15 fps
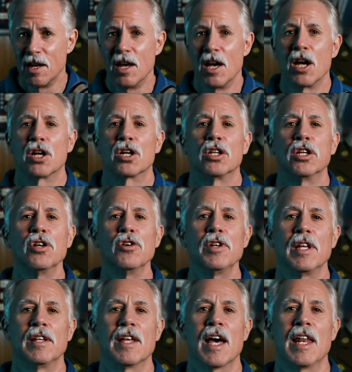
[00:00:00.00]

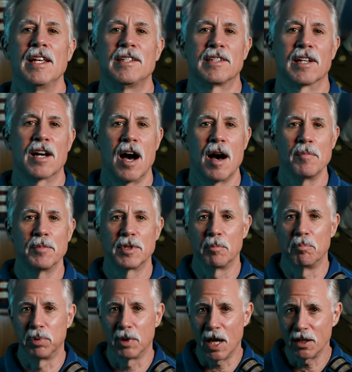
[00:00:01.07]
including that he succumbed to
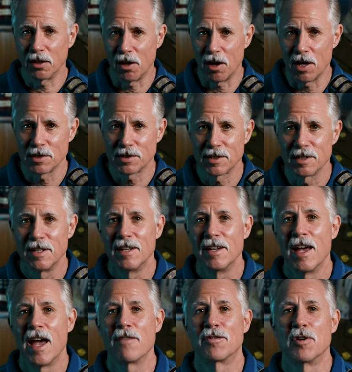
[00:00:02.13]
blood loss
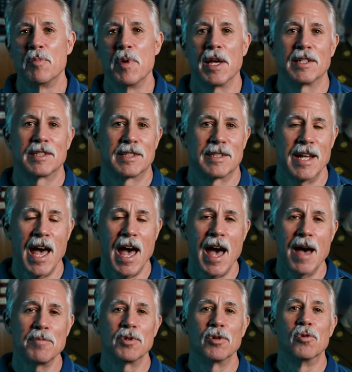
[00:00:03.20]
after being
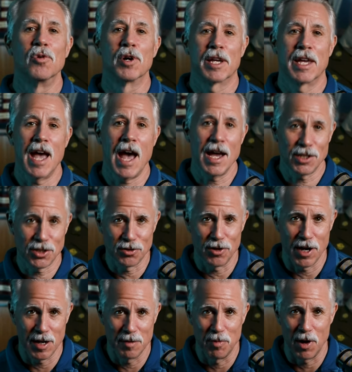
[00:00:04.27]
stabbed or
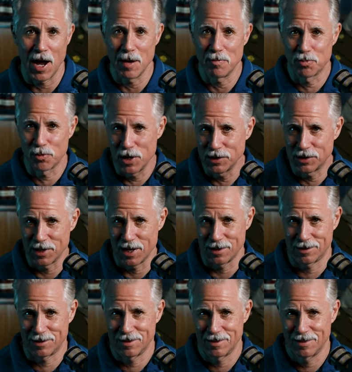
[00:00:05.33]
castrated by a princess.